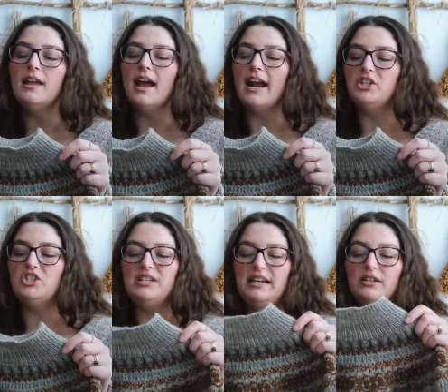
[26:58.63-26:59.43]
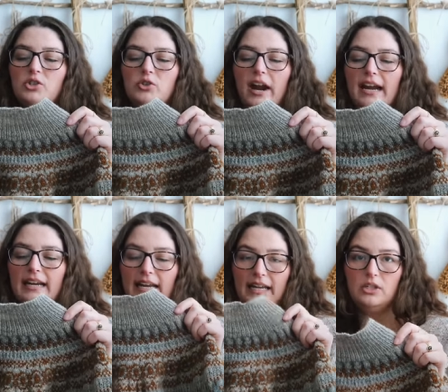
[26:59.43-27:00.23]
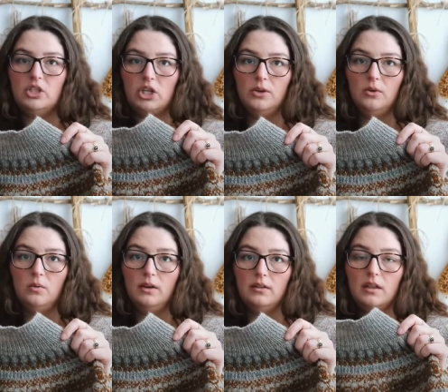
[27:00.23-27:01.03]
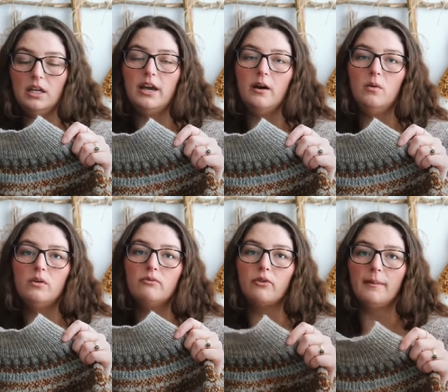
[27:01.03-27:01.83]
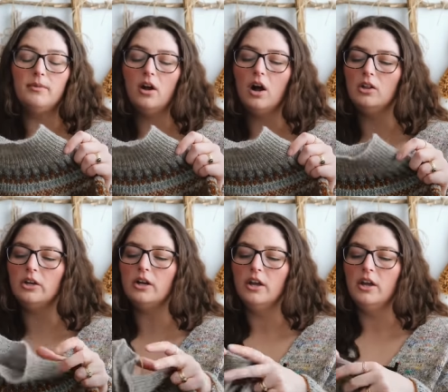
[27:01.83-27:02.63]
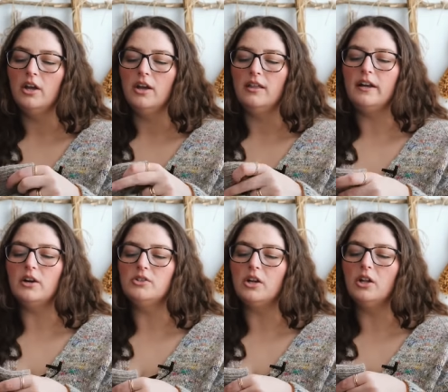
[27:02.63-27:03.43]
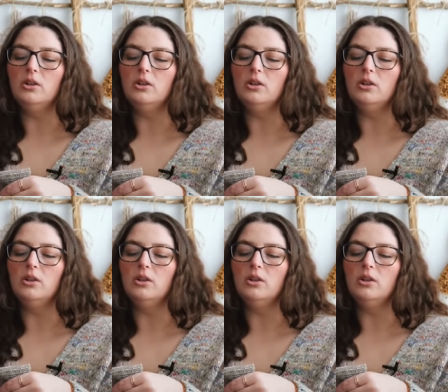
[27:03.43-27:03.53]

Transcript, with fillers: I just knit straight into the yoke from the collar, there's a